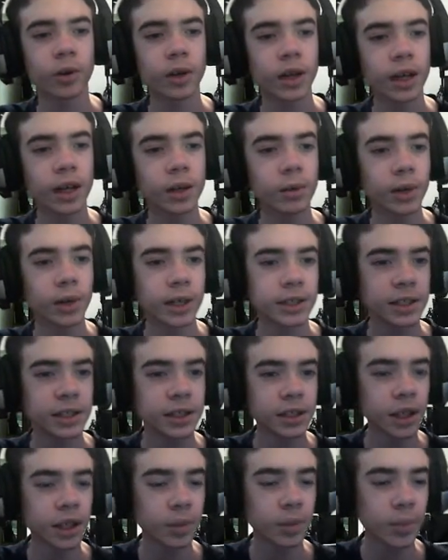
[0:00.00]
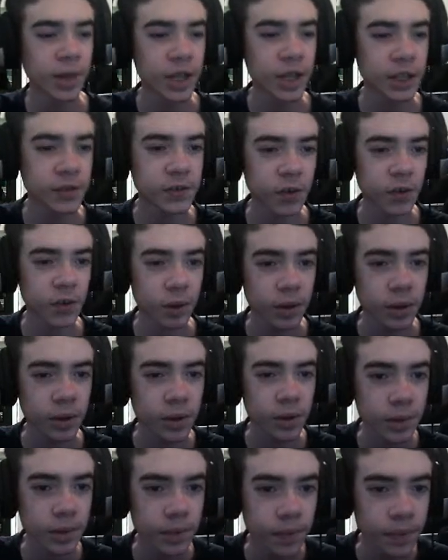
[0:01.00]
anyways, it's on peaceful.
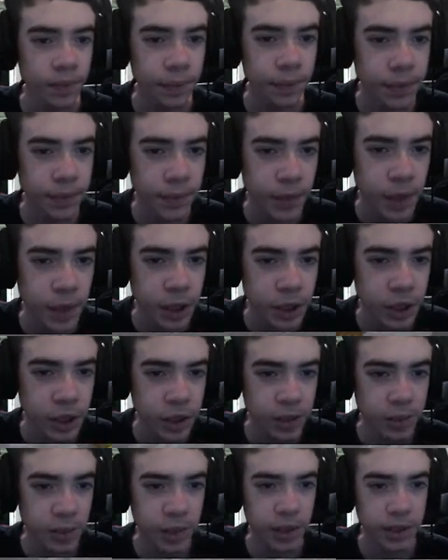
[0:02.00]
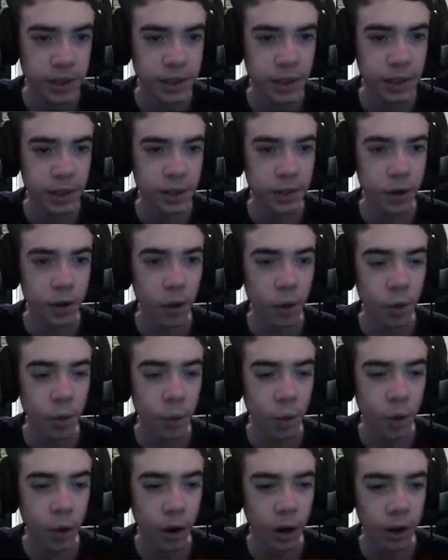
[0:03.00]
Just because I don't
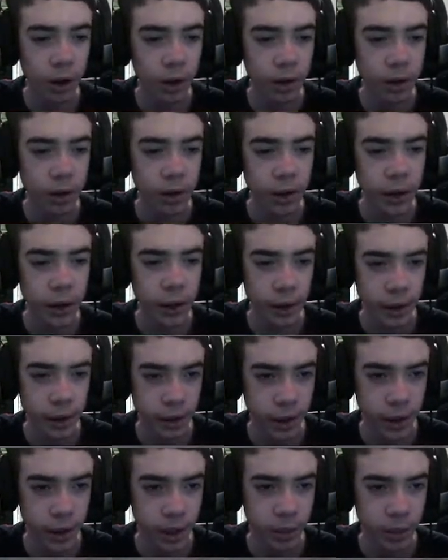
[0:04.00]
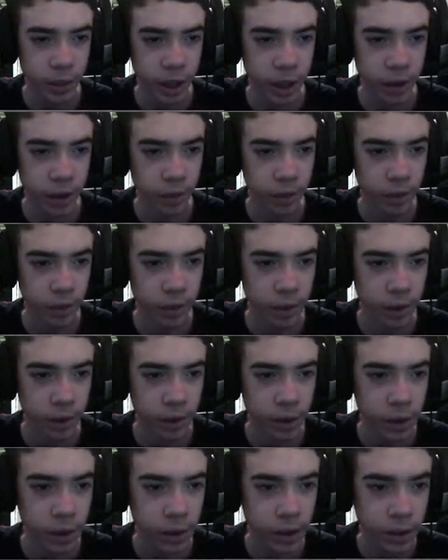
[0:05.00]
want to... Okay, I got to be careful.
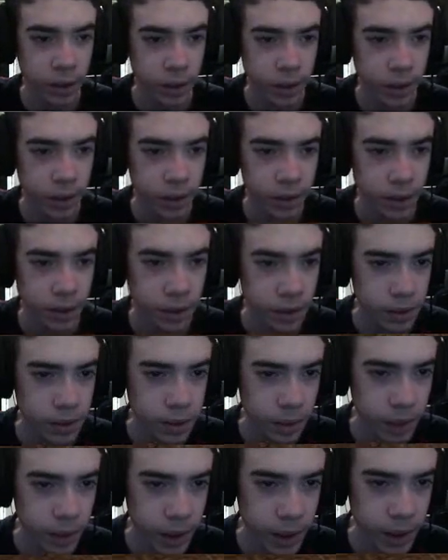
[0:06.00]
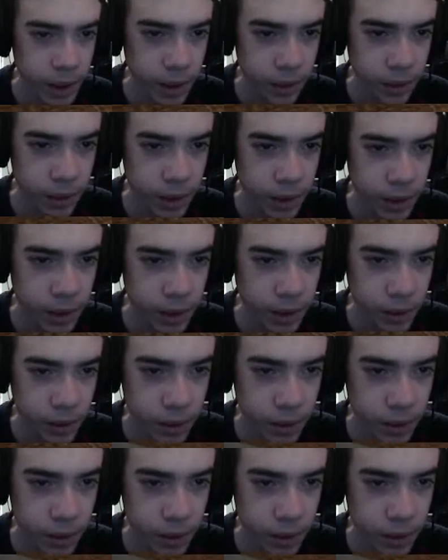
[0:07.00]
Let me get down here.